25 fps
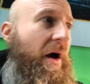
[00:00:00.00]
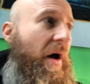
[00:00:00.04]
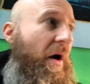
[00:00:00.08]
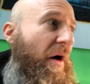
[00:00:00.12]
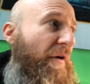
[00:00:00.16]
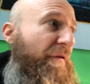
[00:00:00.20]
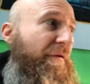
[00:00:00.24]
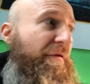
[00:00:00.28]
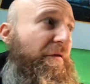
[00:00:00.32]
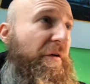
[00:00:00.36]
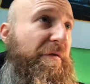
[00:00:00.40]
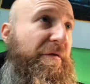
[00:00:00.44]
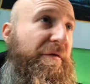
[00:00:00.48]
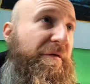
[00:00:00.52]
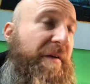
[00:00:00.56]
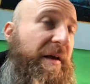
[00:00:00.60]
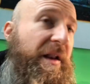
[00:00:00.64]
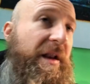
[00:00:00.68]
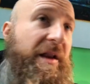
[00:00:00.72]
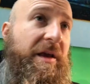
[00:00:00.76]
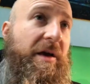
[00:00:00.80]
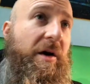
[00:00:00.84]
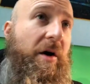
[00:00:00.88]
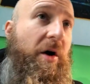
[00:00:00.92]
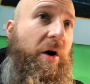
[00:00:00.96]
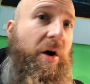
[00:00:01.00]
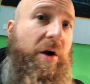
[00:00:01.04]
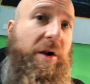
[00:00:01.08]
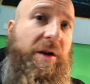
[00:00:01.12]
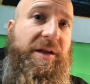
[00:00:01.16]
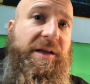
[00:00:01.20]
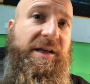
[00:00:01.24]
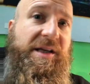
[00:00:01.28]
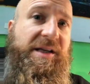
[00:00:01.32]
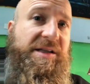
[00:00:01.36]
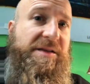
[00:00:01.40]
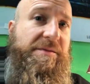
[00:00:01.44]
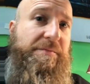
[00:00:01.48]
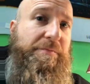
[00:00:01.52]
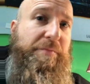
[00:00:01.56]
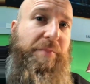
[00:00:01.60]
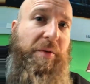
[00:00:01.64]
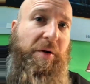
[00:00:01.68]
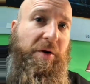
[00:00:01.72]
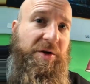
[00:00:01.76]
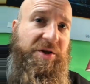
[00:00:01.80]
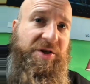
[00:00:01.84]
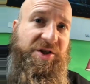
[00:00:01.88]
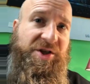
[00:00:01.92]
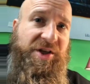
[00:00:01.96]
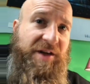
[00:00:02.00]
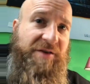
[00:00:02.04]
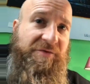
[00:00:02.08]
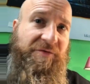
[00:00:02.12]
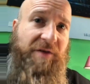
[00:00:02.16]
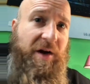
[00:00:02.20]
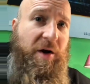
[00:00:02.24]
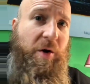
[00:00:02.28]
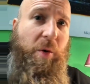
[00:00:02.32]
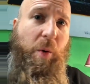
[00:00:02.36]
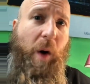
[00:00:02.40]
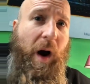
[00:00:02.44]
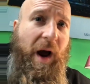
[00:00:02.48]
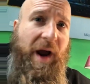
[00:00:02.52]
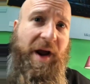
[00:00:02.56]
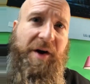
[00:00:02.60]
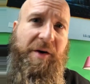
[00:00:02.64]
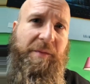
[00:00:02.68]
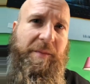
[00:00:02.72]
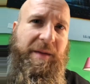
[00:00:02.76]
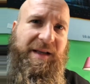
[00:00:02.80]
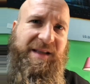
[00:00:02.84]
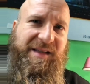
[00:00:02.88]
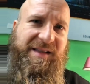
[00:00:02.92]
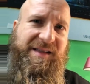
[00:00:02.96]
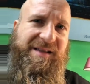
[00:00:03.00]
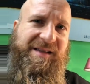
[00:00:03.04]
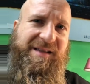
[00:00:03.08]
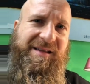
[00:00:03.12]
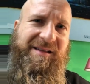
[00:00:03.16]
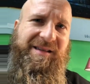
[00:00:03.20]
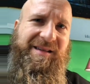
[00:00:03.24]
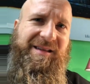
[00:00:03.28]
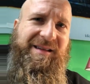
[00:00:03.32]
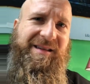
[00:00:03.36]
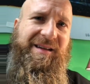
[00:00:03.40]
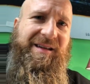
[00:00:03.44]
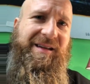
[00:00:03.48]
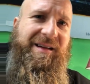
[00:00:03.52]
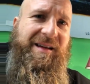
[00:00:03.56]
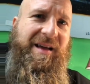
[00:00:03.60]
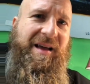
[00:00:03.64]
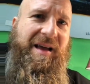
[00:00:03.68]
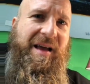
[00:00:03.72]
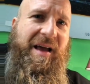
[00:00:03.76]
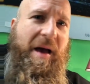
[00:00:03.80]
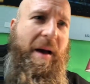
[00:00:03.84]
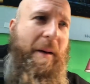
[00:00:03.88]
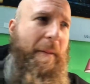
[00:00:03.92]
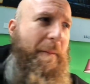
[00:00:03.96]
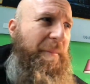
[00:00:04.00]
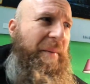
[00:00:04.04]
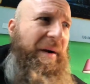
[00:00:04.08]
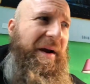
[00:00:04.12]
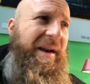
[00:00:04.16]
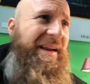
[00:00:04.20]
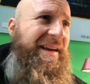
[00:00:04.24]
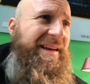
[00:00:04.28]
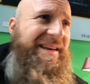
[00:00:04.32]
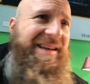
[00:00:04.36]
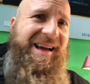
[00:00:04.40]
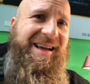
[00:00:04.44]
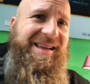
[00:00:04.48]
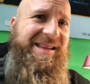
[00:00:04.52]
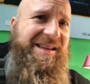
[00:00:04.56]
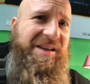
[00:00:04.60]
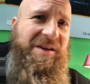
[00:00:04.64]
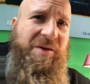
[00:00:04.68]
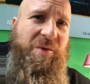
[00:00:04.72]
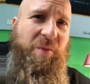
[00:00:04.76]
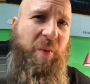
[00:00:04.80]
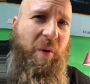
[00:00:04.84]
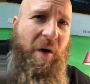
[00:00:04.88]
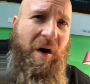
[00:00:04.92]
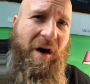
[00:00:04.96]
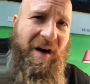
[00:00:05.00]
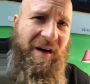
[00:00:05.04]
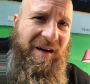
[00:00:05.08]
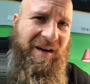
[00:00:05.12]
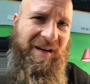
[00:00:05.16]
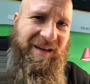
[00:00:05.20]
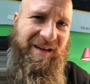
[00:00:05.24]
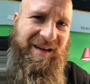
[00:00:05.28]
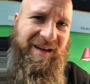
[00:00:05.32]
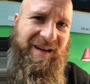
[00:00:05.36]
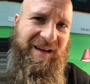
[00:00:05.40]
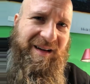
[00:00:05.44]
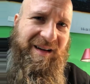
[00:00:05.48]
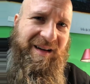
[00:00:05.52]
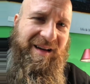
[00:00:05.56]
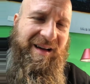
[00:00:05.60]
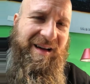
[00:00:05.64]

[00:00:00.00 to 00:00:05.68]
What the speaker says: fulfilling all these bullshit requirements. But it doesn't work.